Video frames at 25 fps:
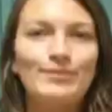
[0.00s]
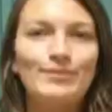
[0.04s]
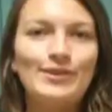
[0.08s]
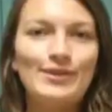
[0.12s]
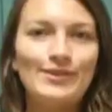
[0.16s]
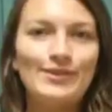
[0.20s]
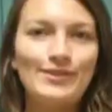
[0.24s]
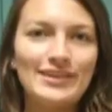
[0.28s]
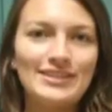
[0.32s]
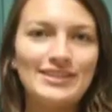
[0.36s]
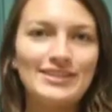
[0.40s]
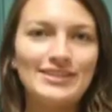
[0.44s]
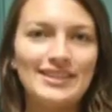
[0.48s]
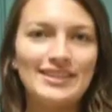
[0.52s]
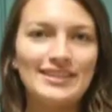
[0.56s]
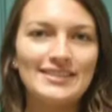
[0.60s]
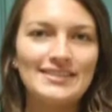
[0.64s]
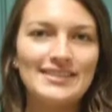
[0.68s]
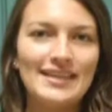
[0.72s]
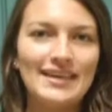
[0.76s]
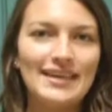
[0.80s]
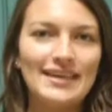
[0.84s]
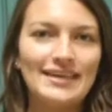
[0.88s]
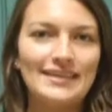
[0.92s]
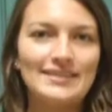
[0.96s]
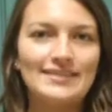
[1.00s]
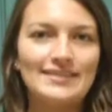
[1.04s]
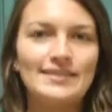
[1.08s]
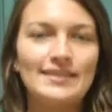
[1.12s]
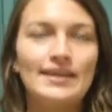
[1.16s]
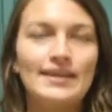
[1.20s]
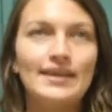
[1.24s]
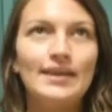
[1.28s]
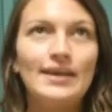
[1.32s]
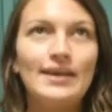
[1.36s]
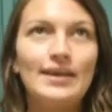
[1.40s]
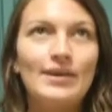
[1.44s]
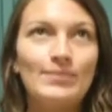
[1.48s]
UHS has
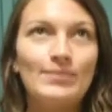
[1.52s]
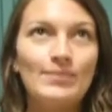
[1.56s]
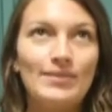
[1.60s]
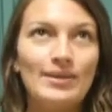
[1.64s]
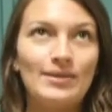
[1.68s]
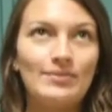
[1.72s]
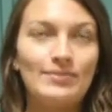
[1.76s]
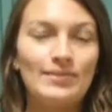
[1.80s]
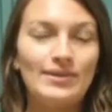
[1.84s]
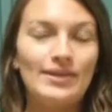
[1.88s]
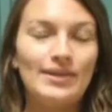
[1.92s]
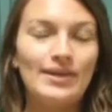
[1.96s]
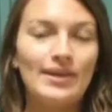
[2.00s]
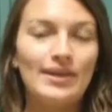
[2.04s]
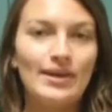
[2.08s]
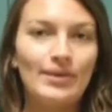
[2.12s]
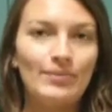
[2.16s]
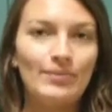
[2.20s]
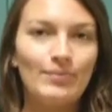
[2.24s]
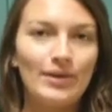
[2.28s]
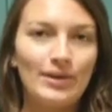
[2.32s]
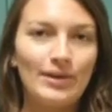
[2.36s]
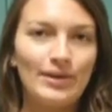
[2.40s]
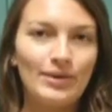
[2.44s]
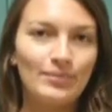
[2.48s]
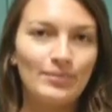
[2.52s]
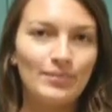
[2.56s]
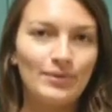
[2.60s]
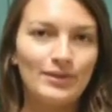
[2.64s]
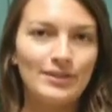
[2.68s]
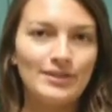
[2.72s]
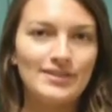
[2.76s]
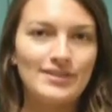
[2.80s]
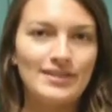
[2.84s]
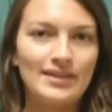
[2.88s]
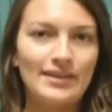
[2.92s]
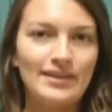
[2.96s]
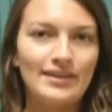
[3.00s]
made me a better
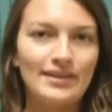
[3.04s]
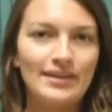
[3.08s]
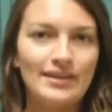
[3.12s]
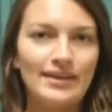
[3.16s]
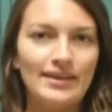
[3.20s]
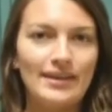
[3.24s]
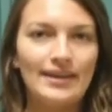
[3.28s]
person.